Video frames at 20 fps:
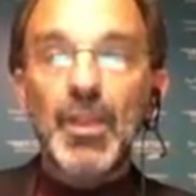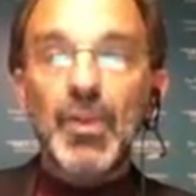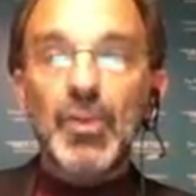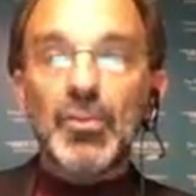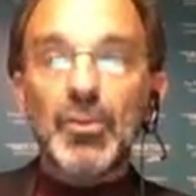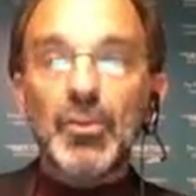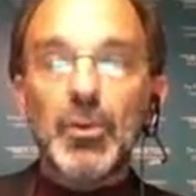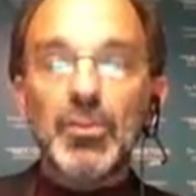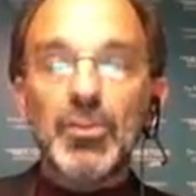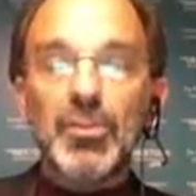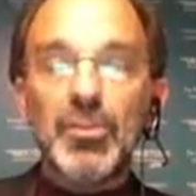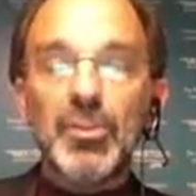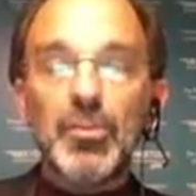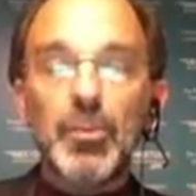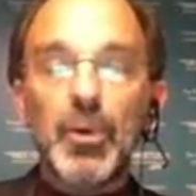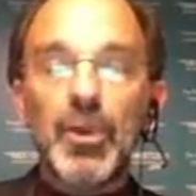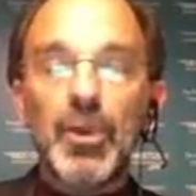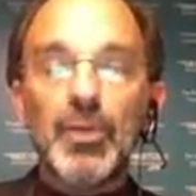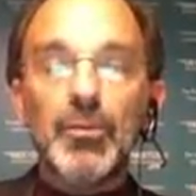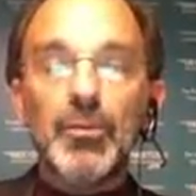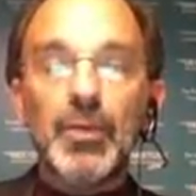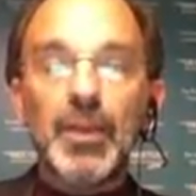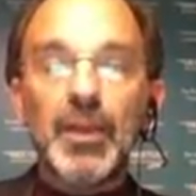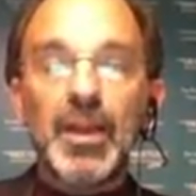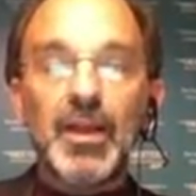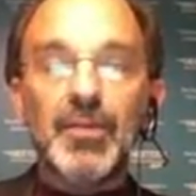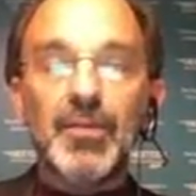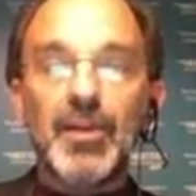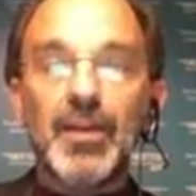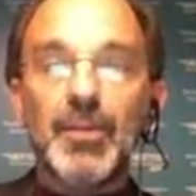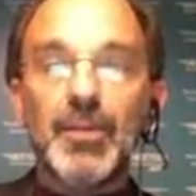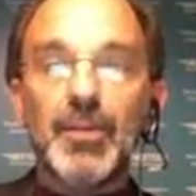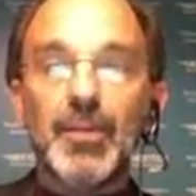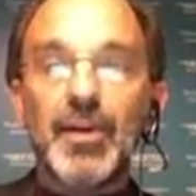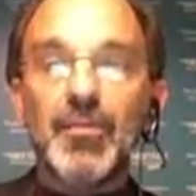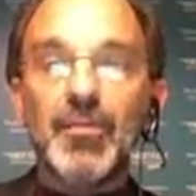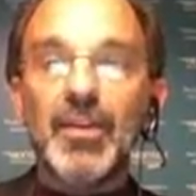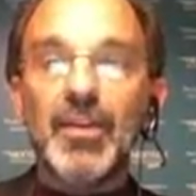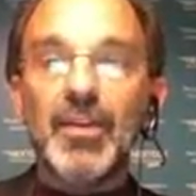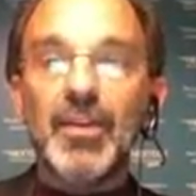So at this point, we have
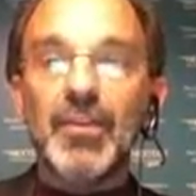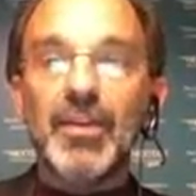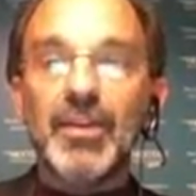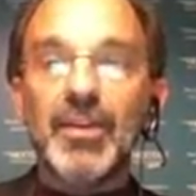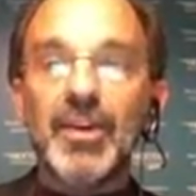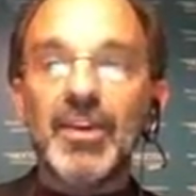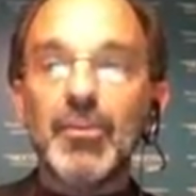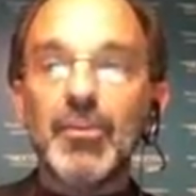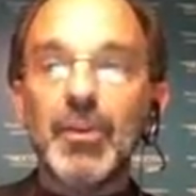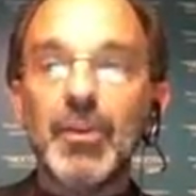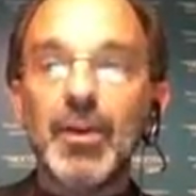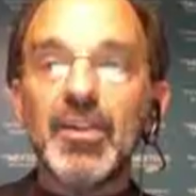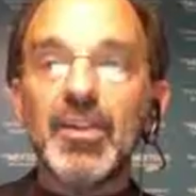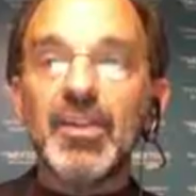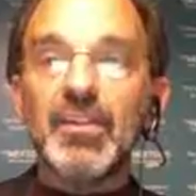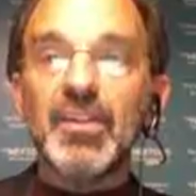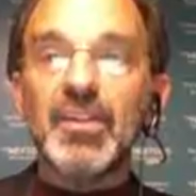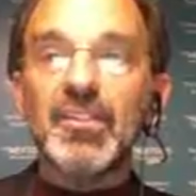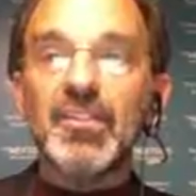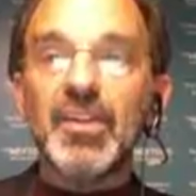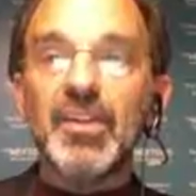a very nice question that's